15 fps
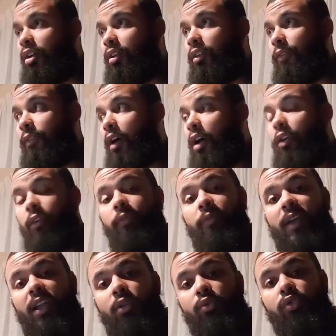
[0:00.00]
are the, our
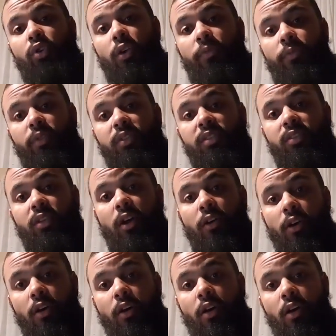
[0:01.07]
fellow servants
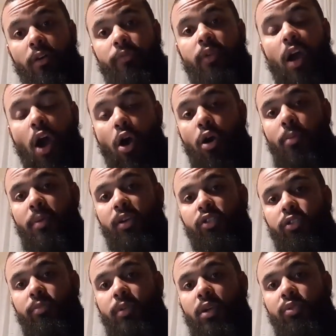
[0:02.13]
of, uh, uh, of Yahweh
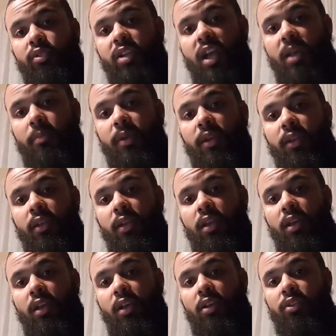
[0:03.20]
Bashem Shai, man.
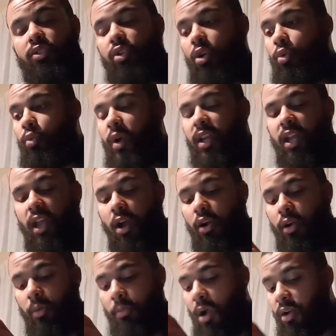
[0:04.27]
So when they
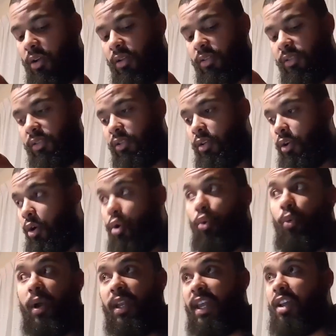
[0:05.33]
are among us, or
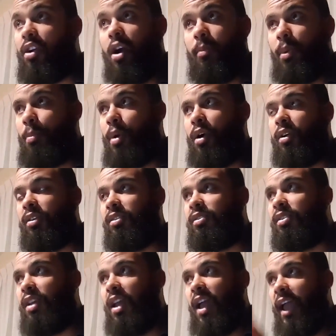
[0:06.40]
when they come among us,
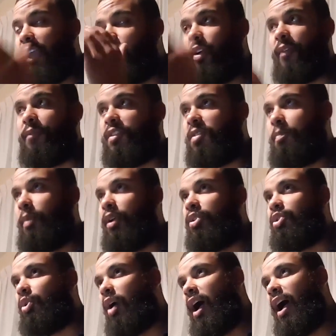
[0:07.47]
and you have a
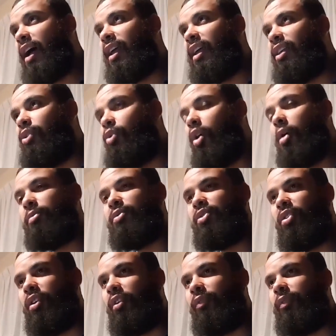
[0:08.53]
spiritual eye and you
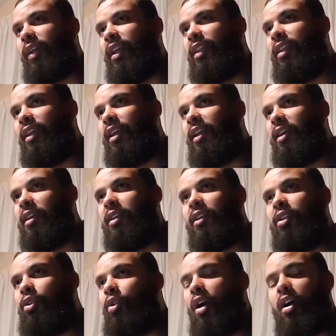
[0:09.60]
observe, and you
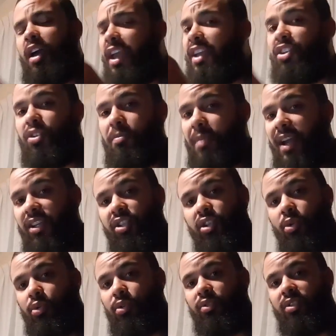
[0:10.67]
know, an angel might
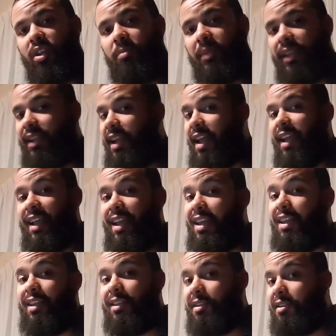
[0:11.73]
show you something like,
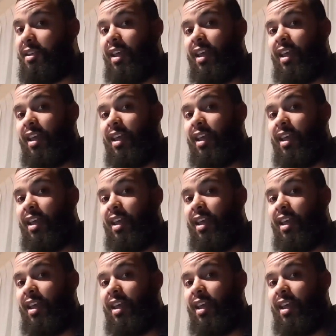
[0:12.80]
hey,